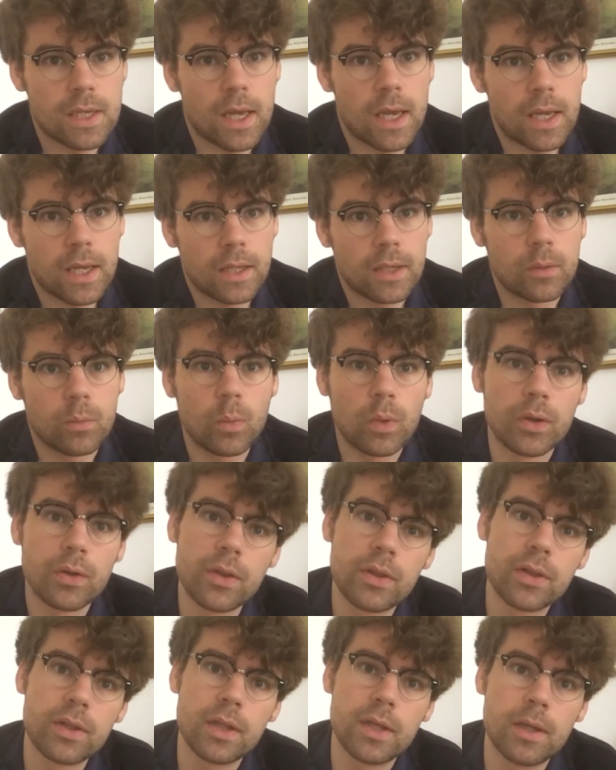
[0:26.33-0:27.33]
And one
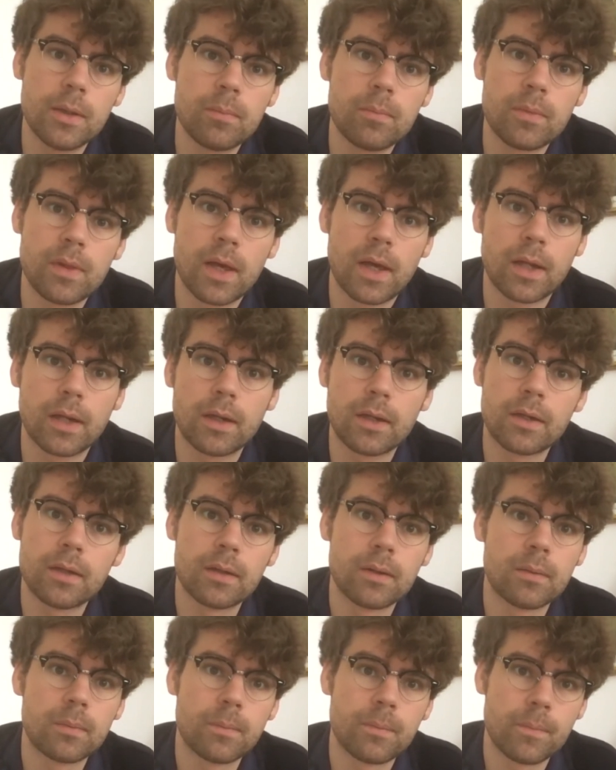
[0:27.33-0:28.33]
theme that
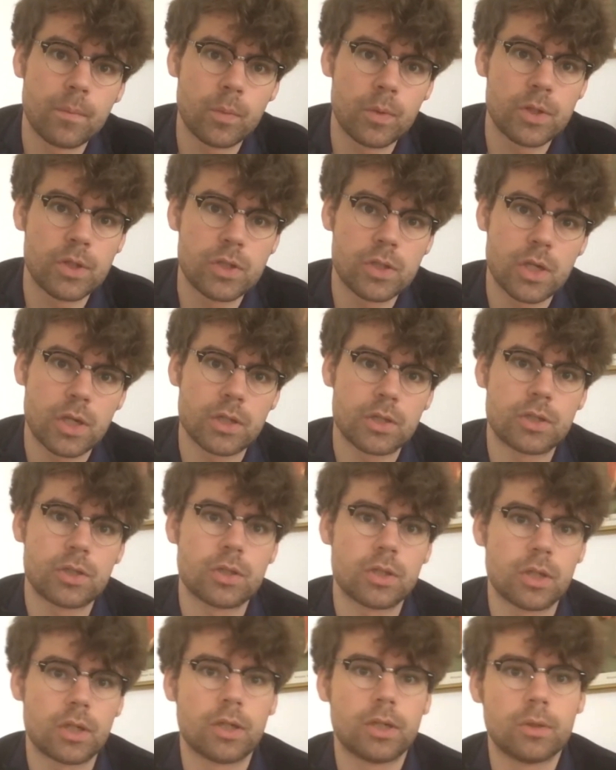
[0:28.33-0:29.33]
we touched
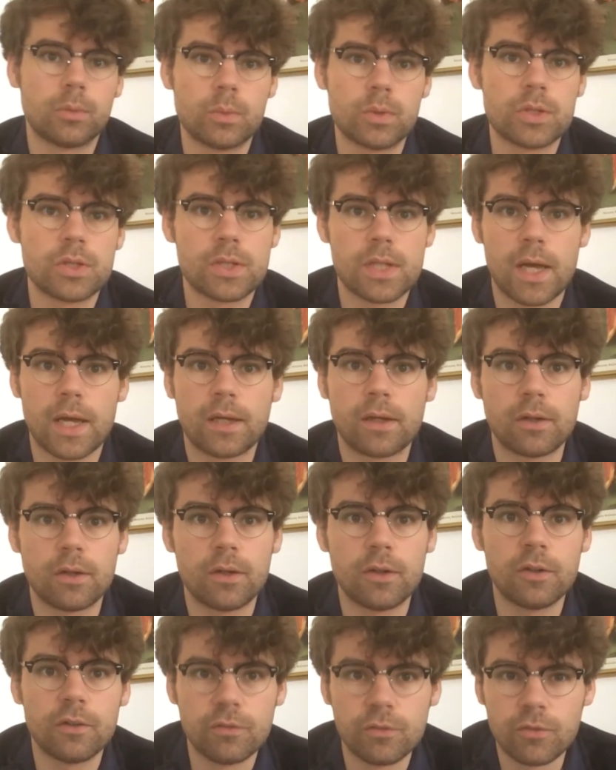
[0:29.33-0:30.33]
on was that
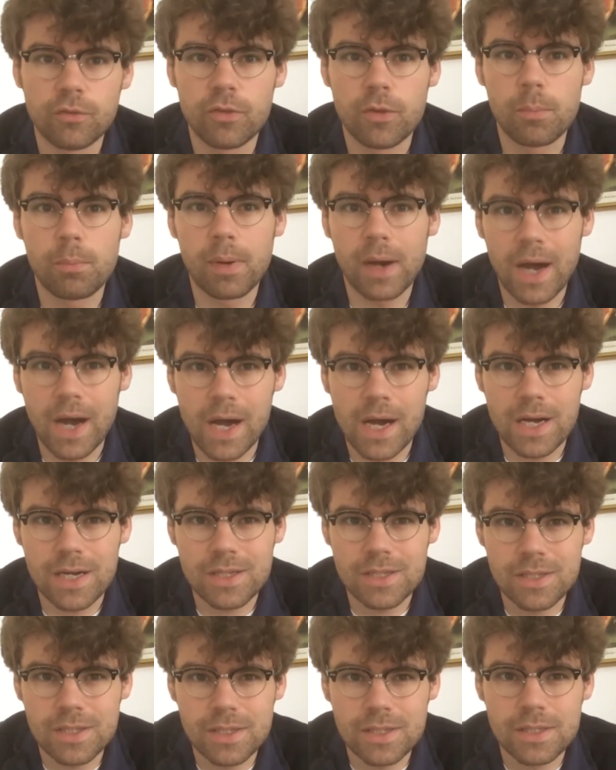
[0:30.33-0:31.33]
of the
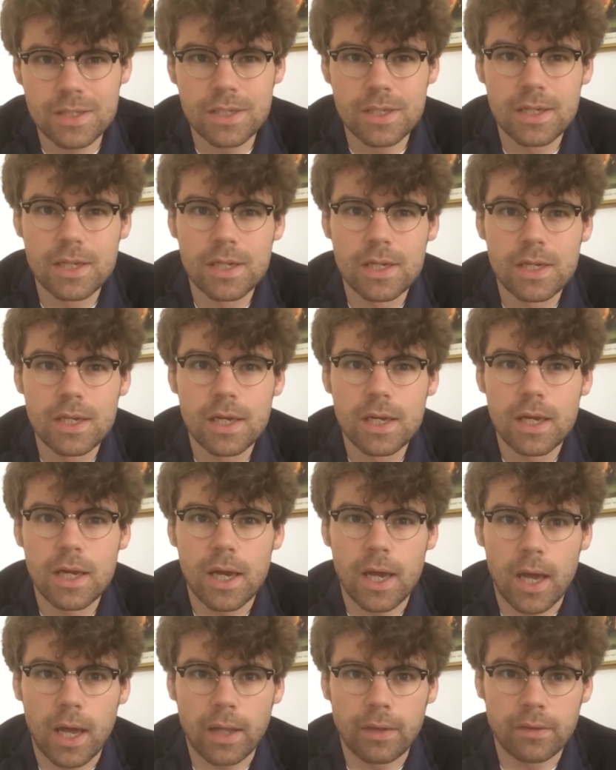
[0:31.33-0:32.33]
past,
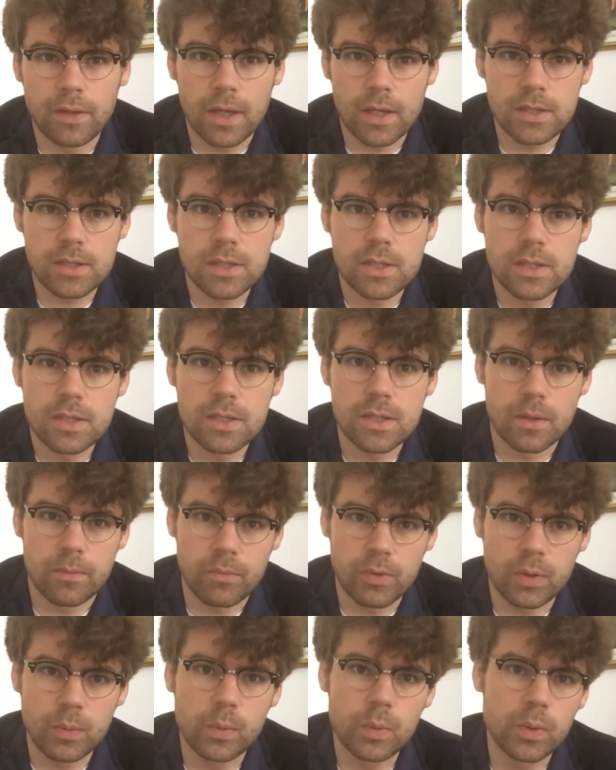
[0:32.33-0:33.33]
and that's
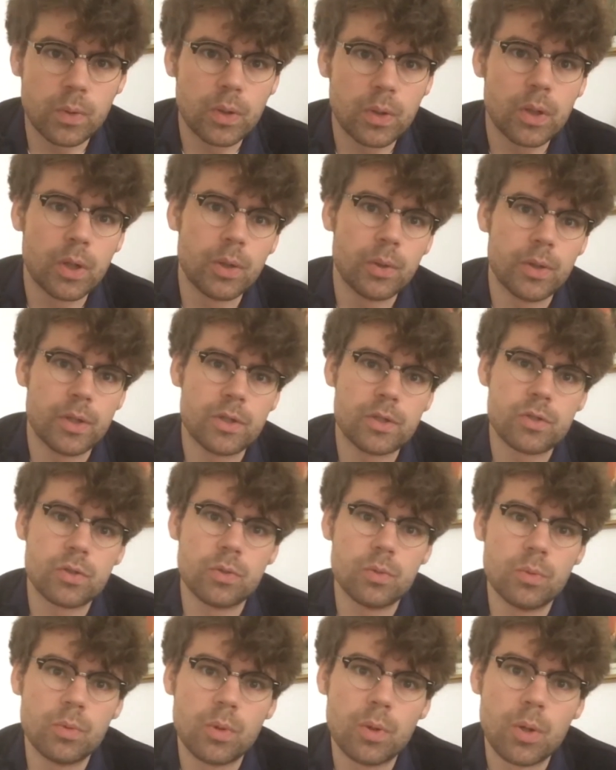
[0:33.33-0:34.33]
something we'll go into
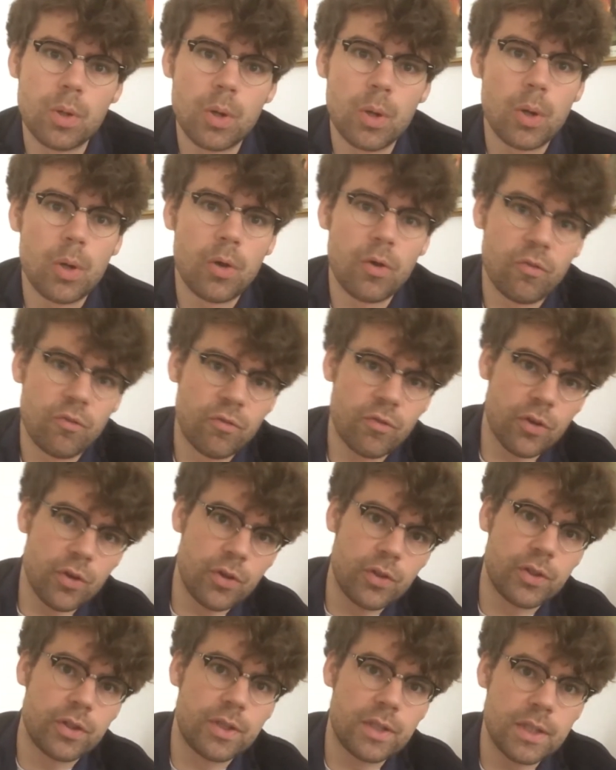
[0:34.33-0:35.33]

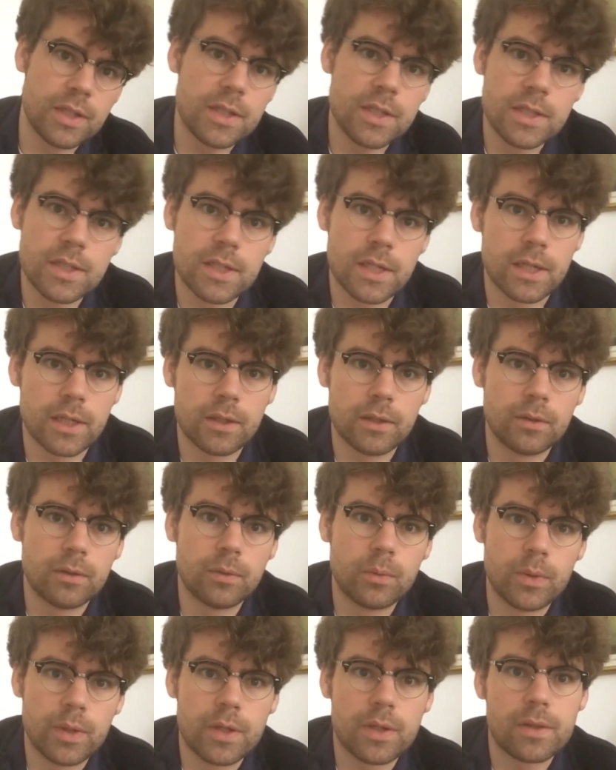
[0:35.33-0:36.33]
further detail
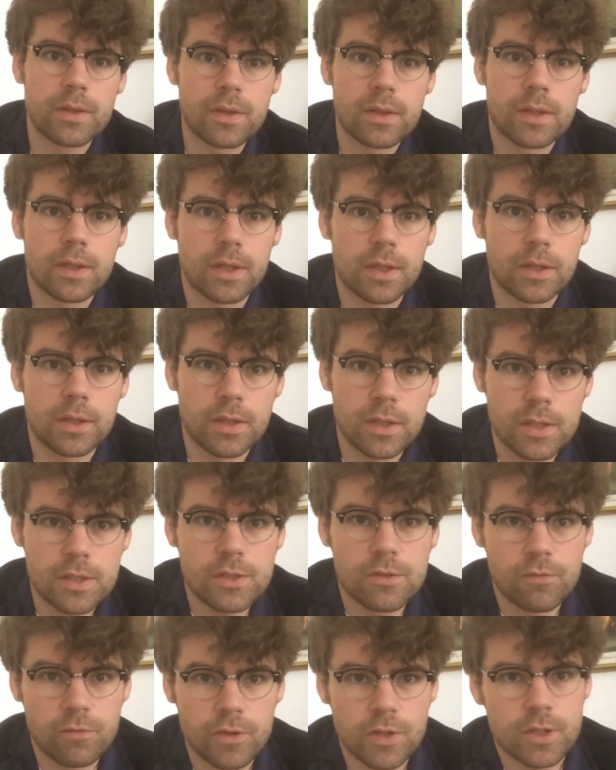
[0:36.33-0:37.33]
with in this
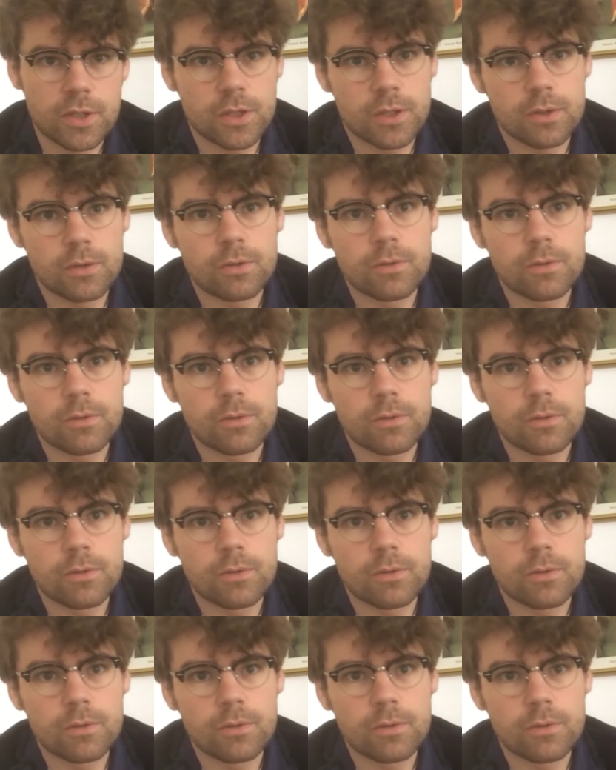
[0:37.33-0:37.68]
video.